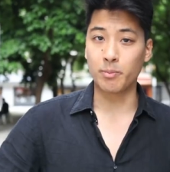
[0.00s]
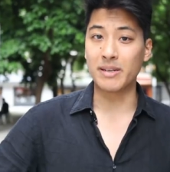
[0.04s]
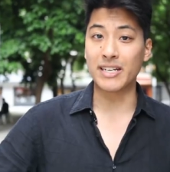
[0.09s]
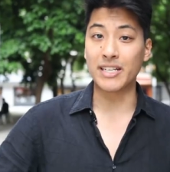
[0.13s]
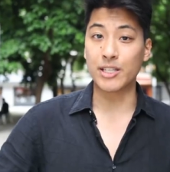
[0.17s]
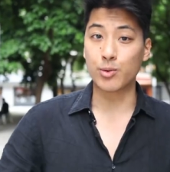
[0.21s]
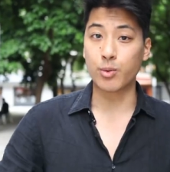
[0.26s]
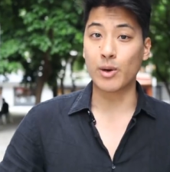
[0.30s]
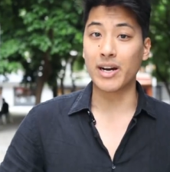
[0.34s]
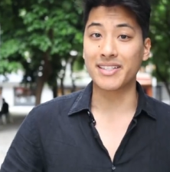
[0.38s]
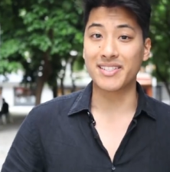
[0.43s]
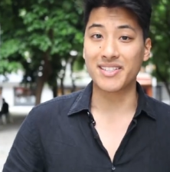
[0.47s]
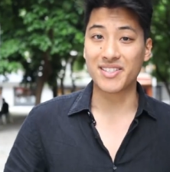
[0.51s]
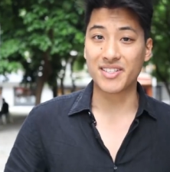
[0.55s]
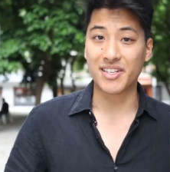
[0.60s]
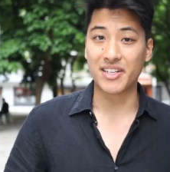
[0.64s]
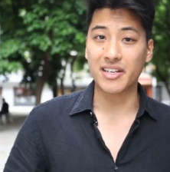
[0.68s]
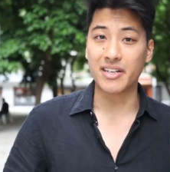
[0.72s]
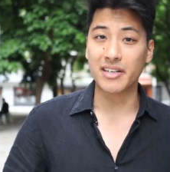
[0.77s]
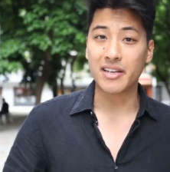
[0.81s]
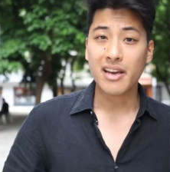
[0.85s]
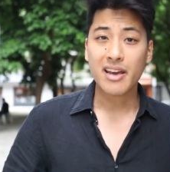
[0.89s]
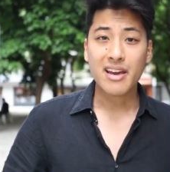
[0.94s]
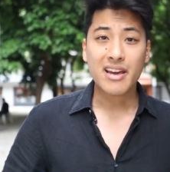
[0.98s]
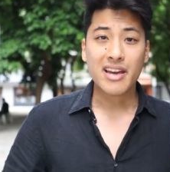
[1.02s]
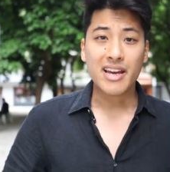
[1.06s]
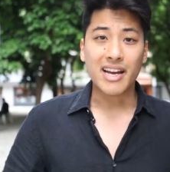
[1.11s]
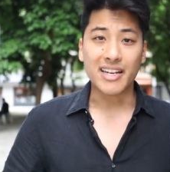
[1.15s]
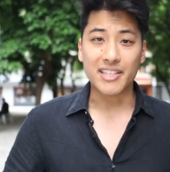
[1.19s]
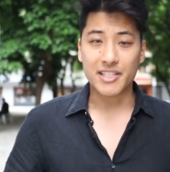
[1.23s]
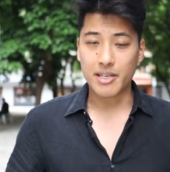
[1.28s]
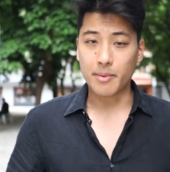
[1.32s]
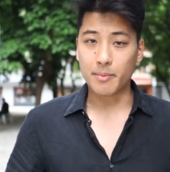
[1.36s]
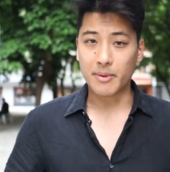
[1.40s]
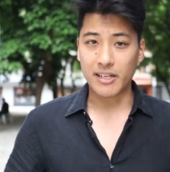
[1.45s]
will be twice as good,
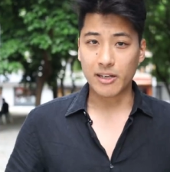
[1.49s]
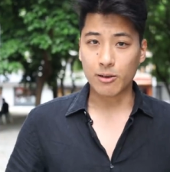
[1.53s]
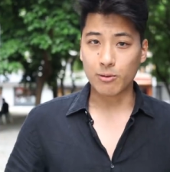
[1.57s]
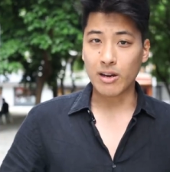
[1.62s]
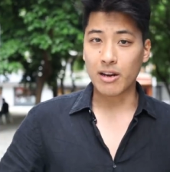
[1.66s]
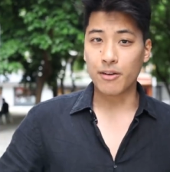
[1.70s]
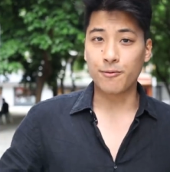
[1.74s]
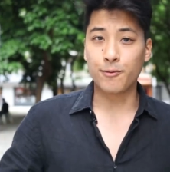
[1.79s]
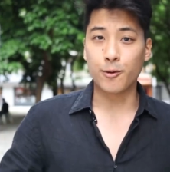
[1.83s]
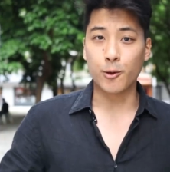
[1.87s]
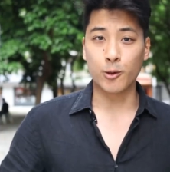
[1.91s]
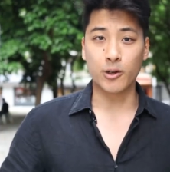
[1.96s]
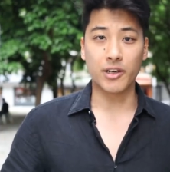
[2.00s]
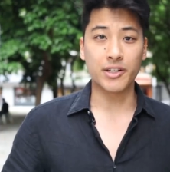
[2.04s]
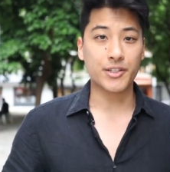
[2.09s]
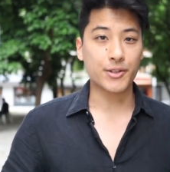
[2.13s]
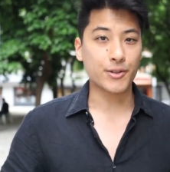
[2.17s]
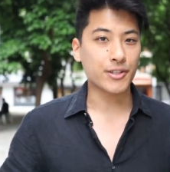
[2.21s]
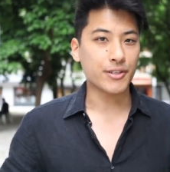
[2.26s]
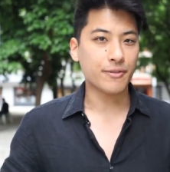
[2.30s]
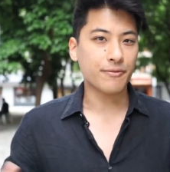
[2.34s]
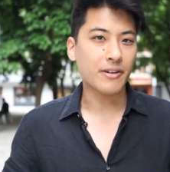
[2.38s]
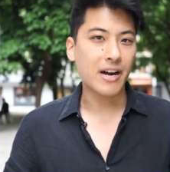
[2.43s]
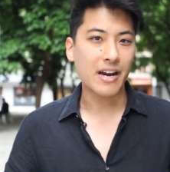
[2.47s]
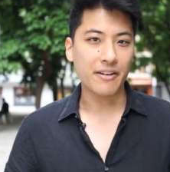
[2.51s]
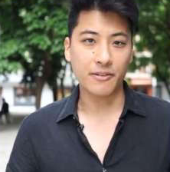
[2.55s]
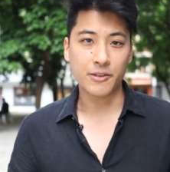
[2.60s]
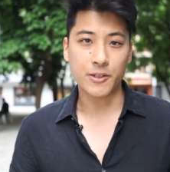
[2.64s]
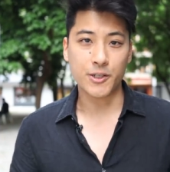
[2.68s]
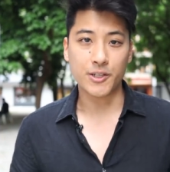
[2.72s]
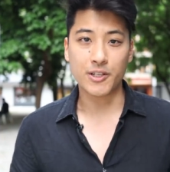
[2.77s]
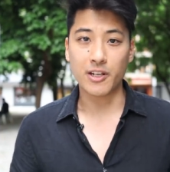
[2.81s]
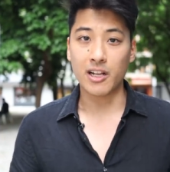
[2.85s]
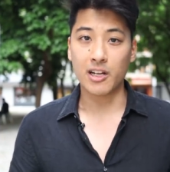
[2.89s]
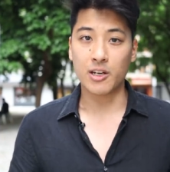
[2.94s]
and something around $400 to
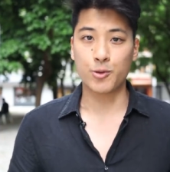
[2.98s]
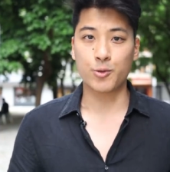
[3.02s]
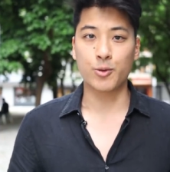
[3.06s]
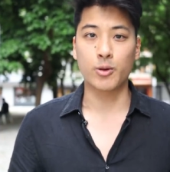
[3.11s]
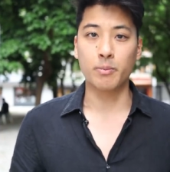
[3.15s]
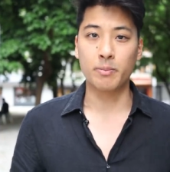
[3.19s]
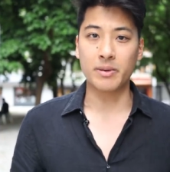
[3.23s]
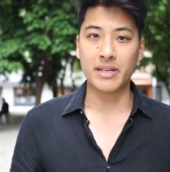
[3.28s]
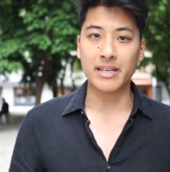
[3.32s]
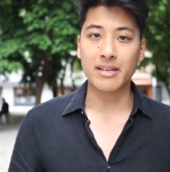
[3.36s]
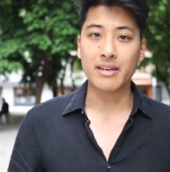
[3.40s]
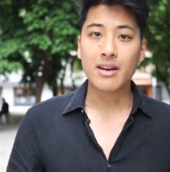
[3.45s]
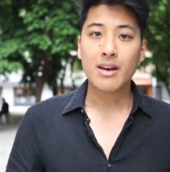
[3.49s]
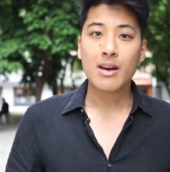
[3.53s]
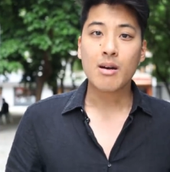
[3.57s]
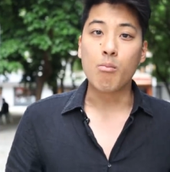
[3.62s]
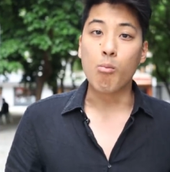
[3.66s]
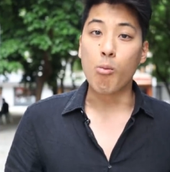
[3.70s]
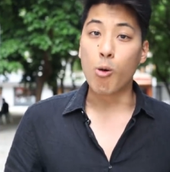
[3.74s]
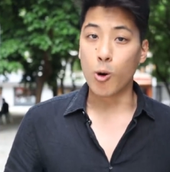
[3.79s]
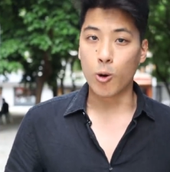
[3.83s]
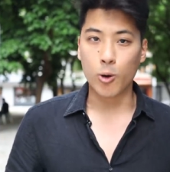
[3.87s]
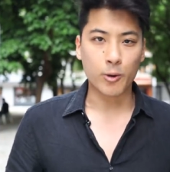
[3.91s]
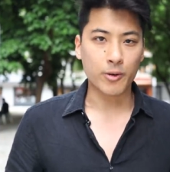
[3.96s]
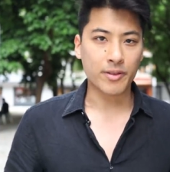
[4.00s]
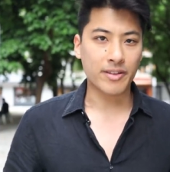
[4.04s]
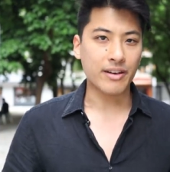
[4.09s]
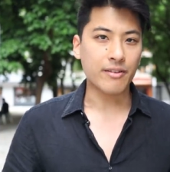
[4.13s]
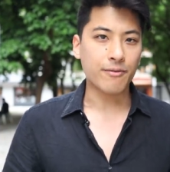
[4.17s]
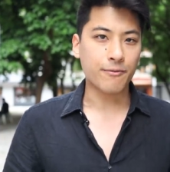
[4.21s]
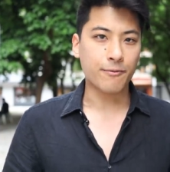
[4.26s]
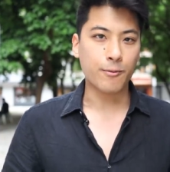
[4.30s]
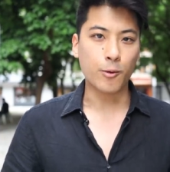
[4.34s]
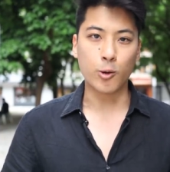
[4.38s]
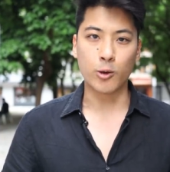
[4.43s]
$500 will be more
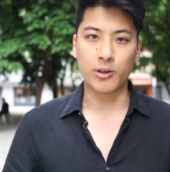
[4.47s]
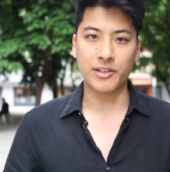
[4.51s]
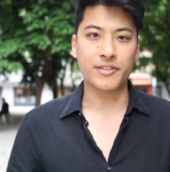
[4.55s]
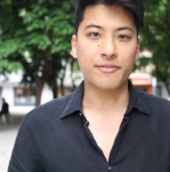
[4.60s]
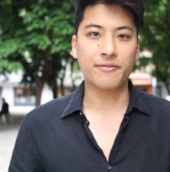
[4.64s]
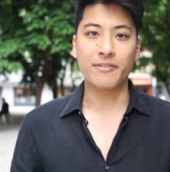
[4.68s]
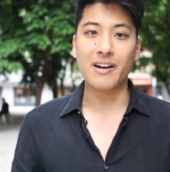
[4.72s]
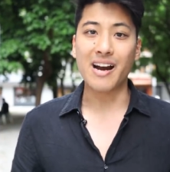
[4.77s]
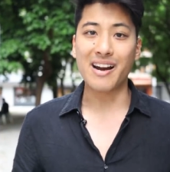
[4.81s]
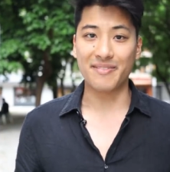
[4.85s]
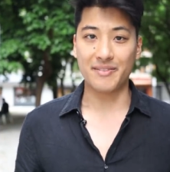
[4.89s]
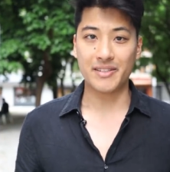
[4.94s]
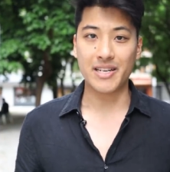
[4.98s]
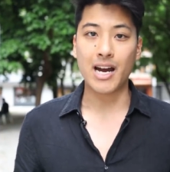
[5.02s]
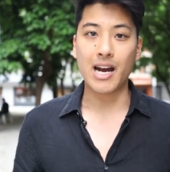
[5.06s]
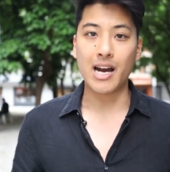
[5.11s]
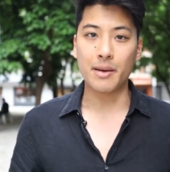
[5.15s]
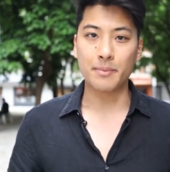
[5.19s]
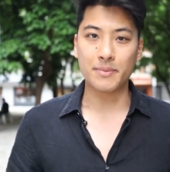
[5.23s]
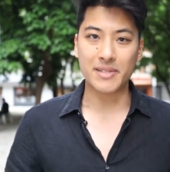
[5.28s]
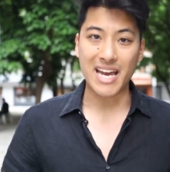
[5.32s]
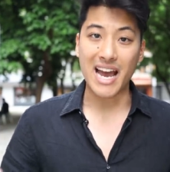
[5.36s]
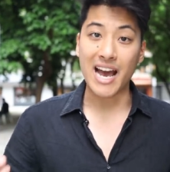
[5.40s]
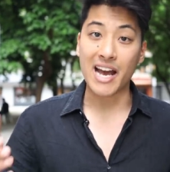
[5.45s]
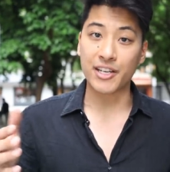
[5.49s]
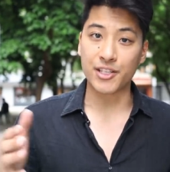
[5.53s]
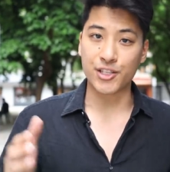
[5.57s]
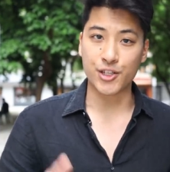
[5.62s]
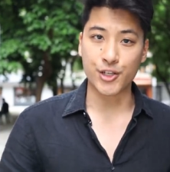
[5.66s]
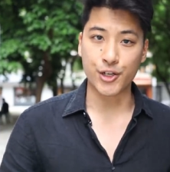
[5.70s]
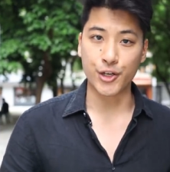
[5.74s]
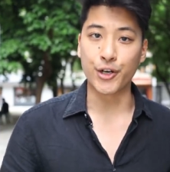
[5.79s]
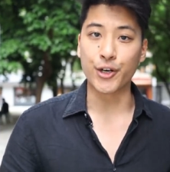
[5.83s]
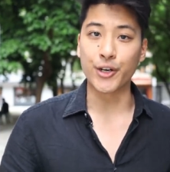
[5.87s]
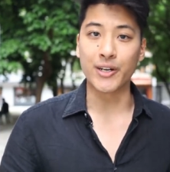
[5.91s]
than four to five times
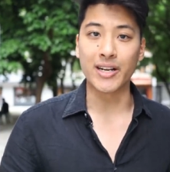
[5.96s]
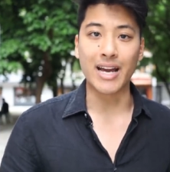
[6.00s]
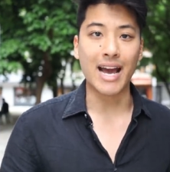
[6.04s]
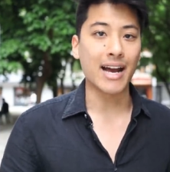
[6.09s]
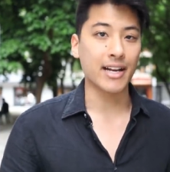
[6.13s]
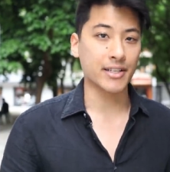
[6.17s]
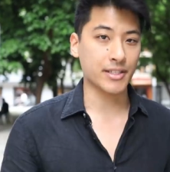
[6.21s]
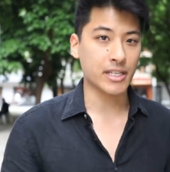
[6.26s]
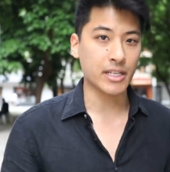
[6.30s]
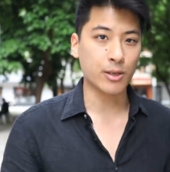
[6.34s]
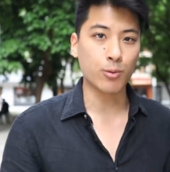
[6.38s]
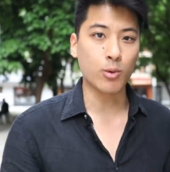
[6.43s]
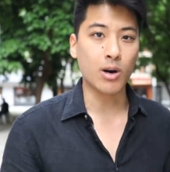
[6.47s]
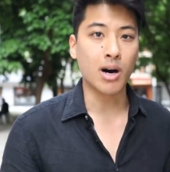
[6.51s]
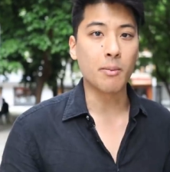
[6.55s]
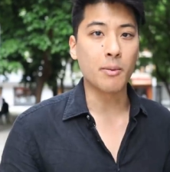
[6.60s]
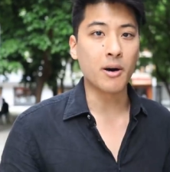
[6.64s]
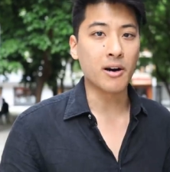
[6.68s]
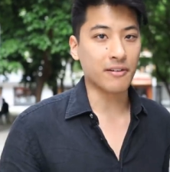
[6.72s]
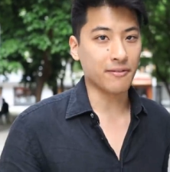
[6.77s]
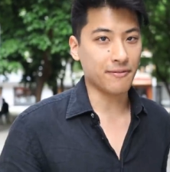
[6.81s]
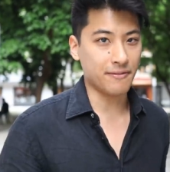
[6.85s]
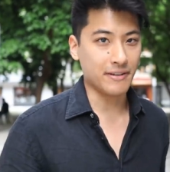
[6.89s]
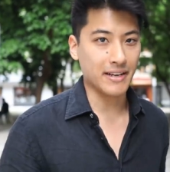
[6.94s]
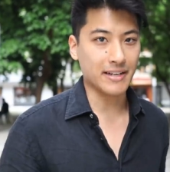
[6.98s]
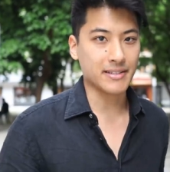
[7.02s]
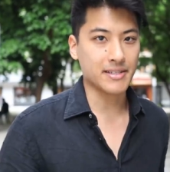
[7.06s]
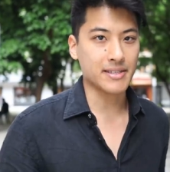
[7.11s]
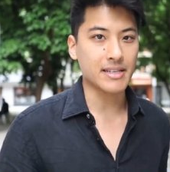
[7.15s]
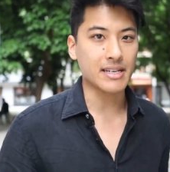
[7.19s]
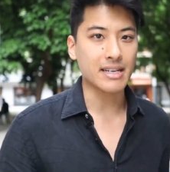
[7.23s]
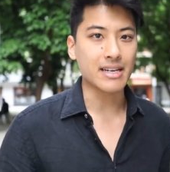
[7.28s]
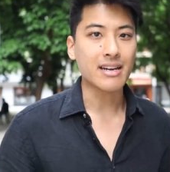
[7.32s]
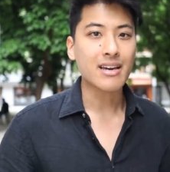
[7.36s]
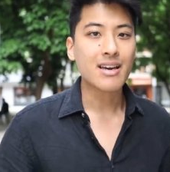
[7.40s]
as good as the Walmart
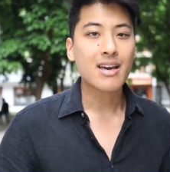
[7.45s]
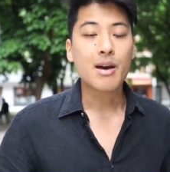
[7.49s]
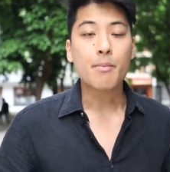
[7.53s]
Fixie.